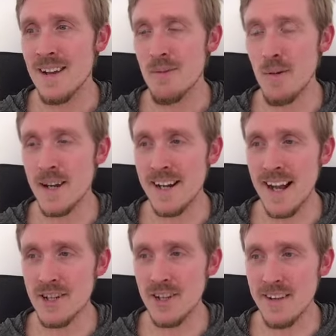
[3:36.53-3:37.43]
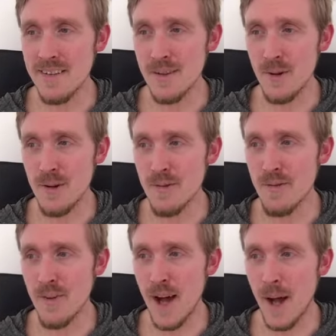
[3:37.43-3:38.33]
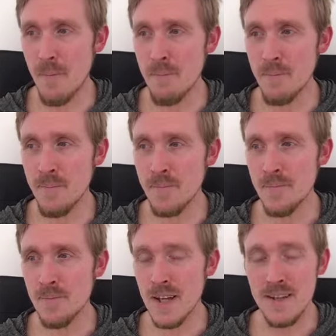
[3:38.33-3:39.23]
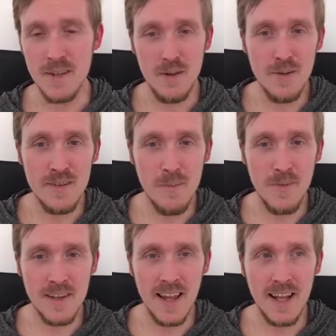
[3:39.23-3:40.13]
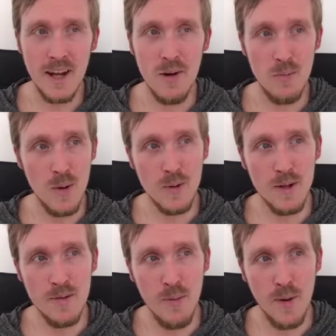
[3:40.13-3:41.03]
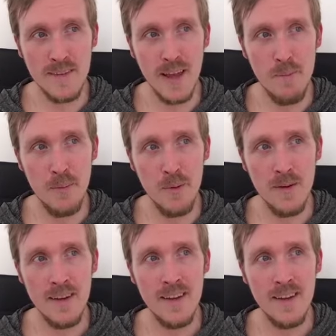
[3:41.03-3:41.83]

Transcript: where we could actually sort of use something like Heroku, for example,